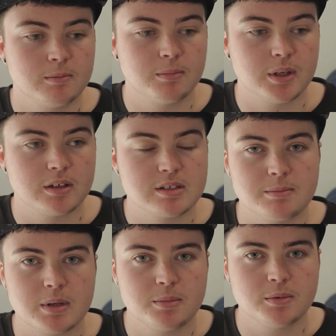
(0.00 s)
but
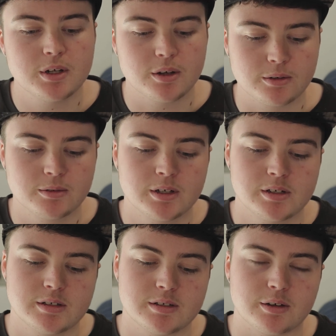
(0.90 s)
some people don't.
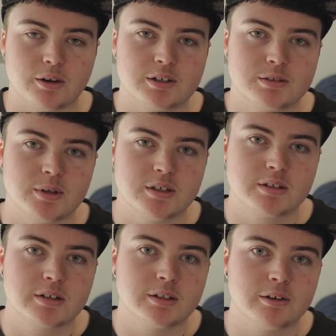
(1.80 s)
So I just wanted to
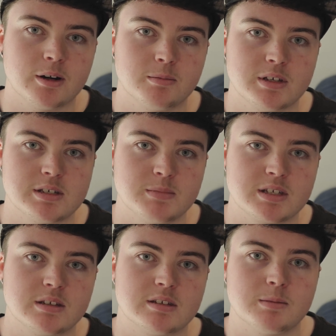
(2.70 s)
clear up these
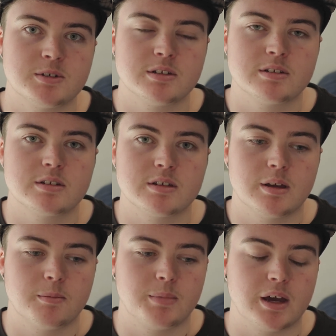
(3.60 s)
misconceptions
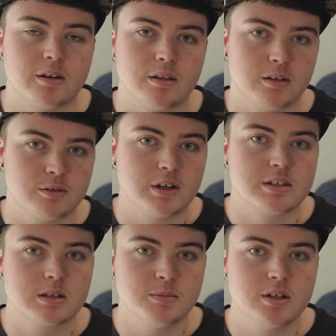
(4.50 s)
about the
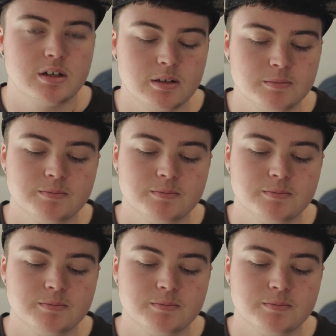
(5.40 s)
trans community.